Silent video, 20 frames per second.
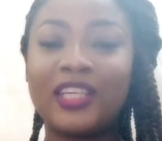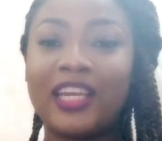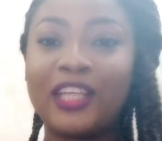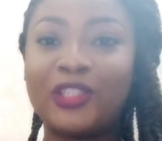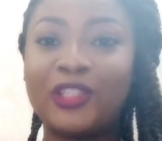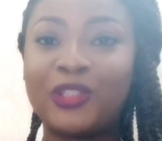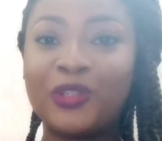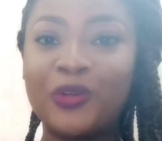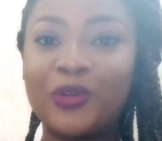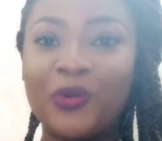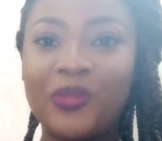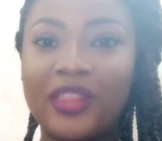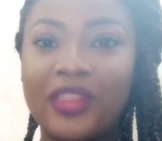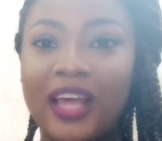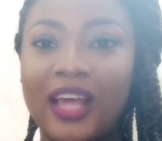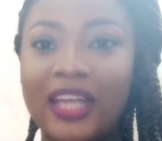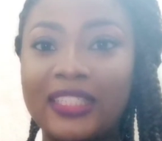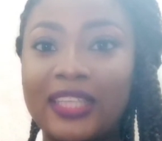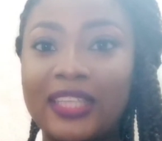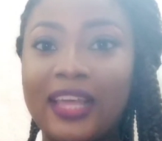let you know
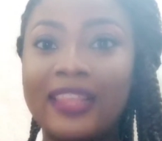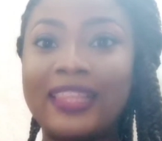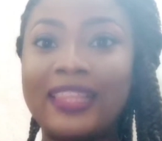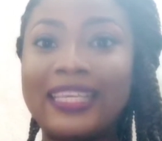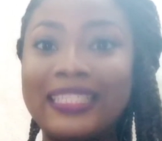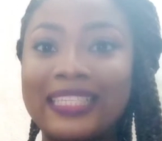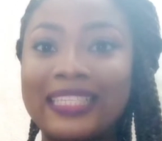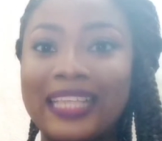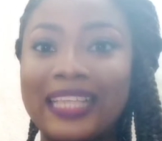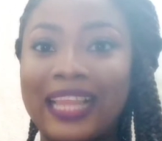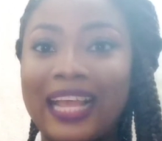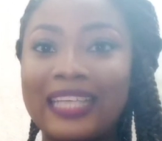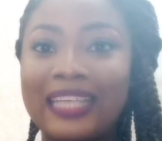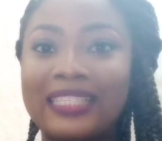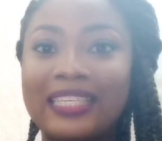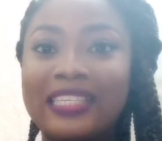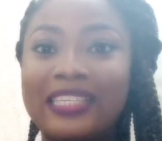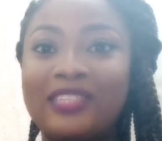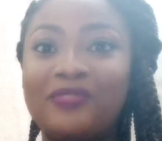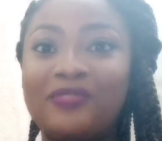that this
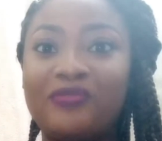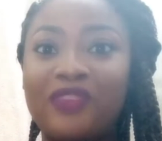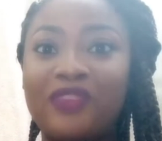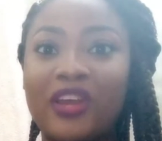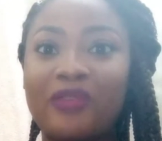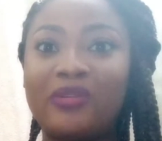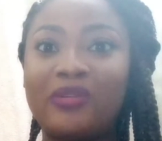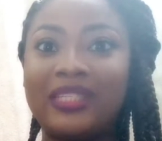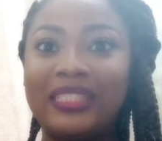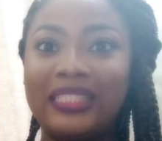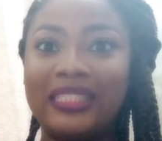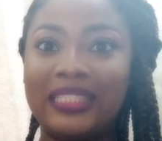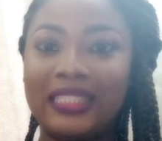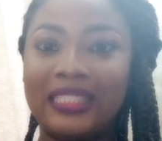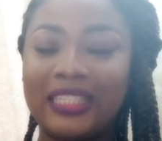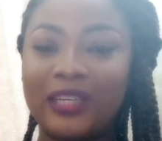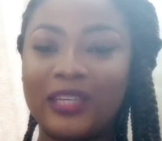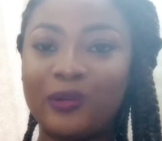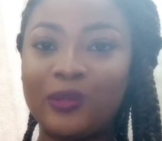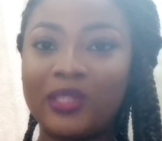class is very
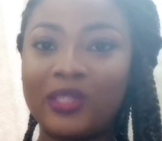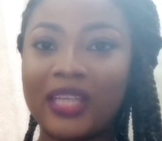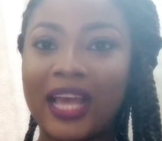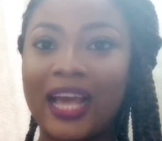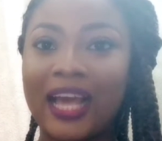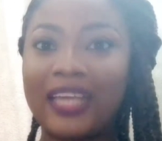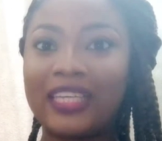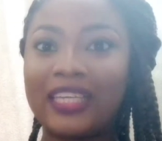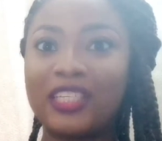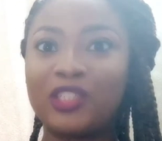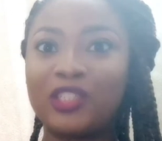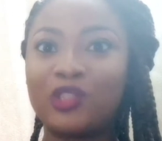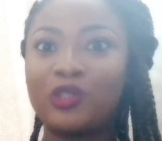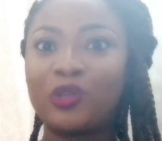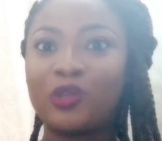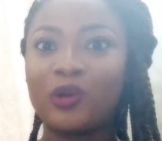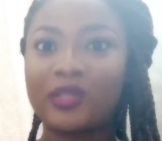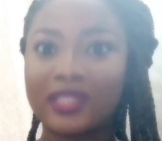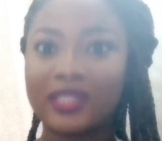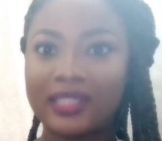detailed and
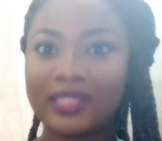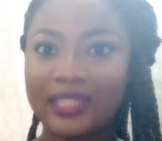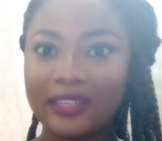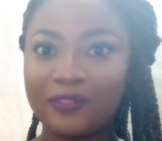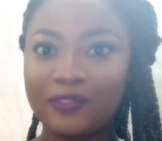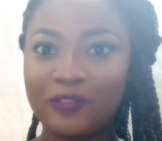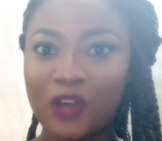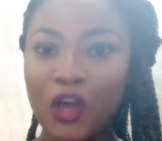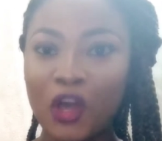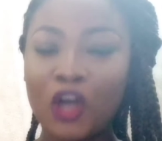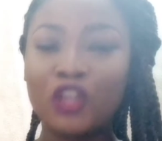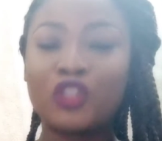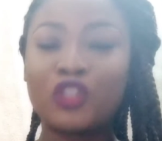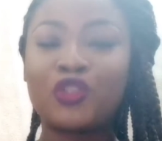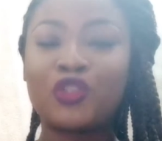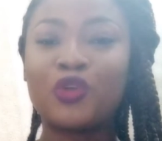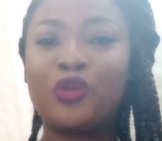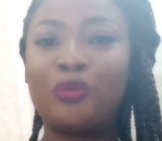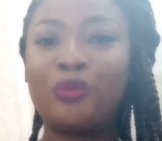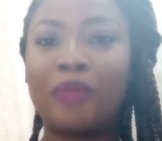exhaustive,
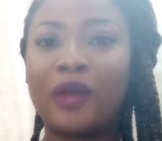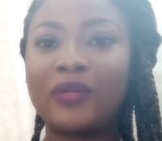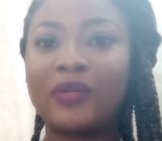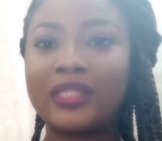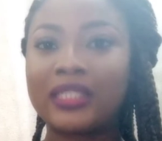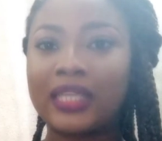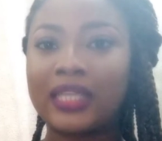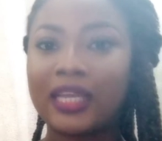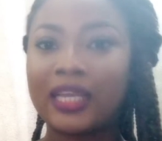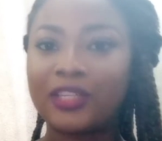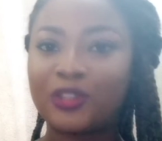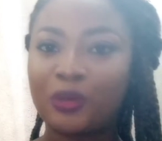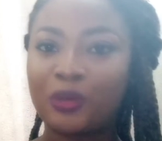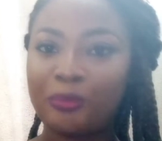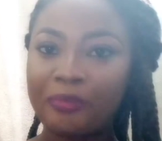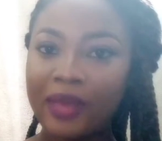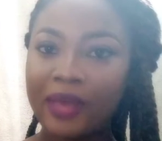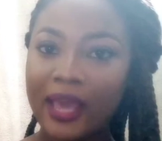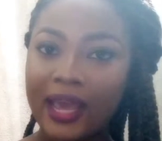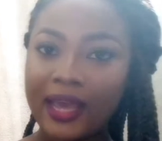so you might want to get your
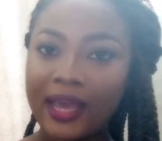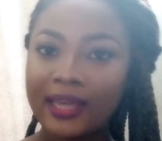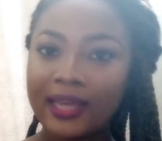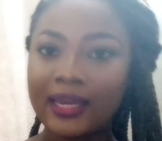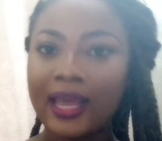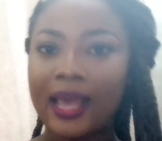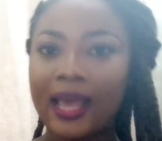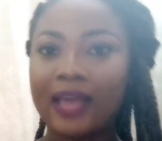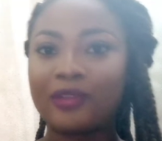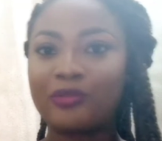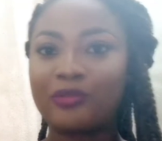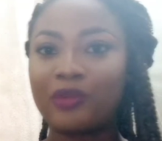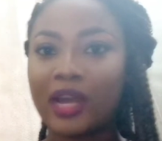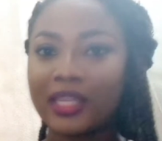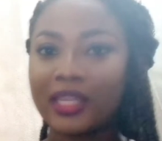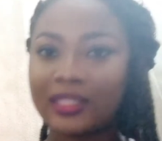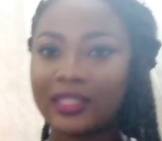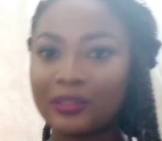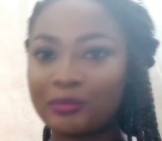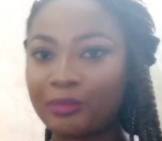pen and
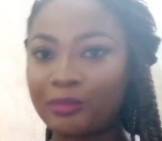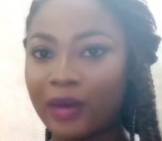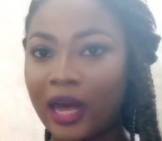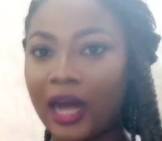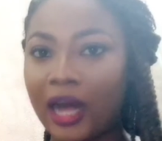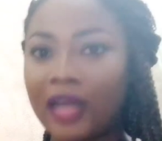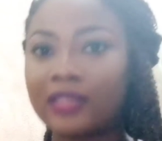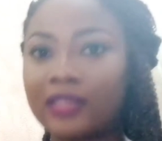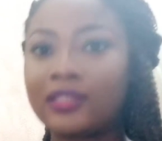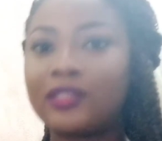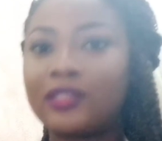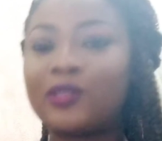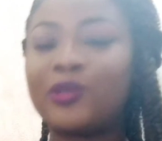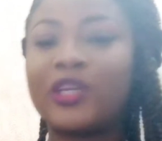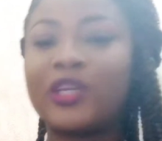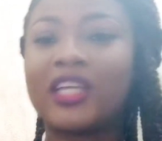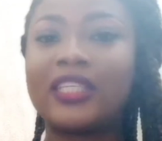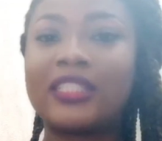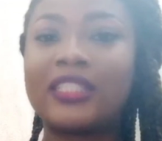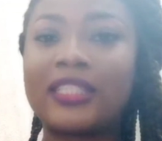writing pad so
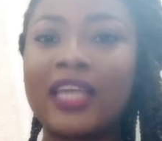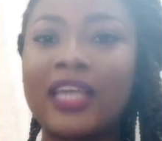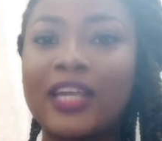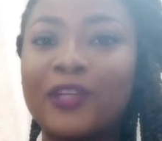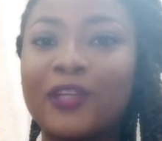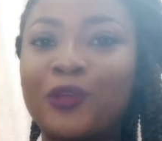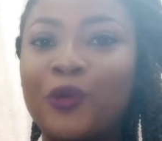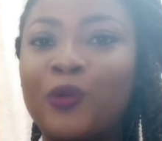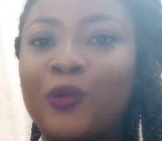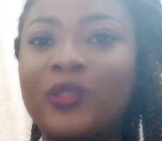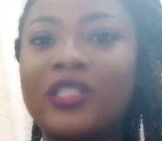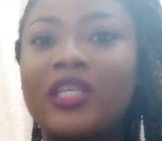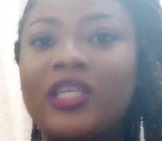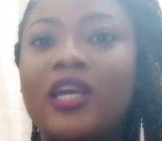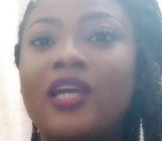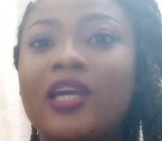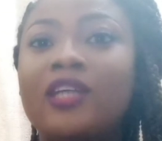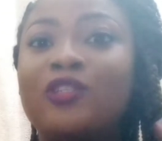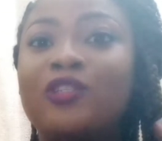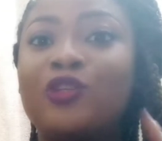you can take note
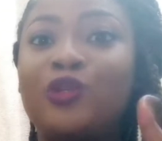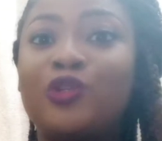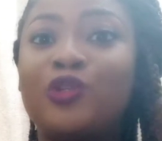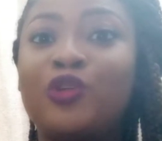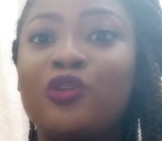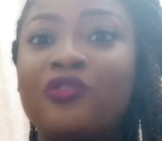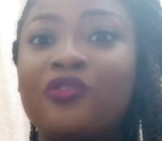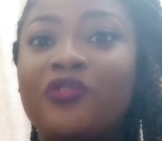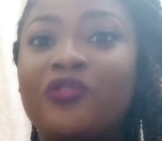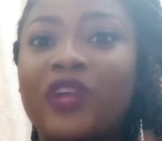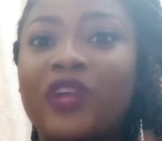so you don't